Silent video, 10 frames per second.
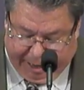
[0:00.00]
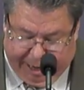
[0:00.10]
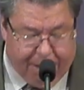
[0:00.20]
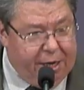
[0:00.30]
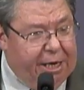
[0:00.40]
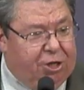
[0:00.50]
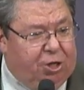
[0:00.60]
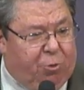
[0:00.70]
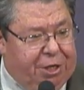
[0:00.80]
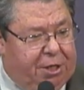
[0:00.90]
And he
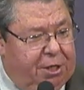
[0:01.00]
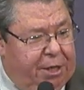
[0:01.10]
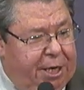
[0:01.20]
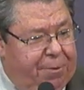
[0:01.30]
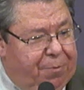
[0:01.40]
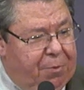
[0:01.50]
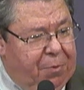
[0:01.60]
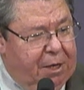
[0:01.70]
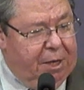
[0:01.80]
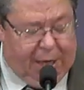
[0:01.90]
just recently
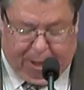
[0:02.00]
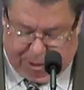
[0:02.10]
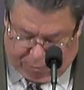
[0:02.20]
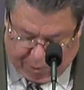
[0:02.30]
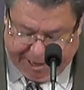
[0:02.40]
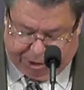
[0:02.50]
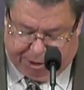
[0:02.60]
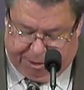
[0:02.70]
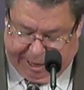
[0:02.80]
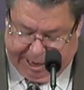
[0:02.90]
uh,
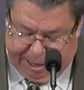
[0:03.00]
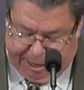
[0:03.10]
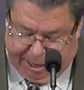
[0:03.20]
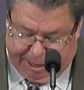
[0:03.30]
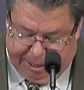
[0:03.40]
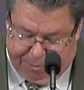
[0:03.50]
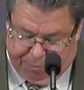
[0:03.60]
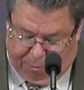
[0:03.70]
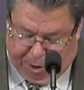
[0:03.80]
raced and uh,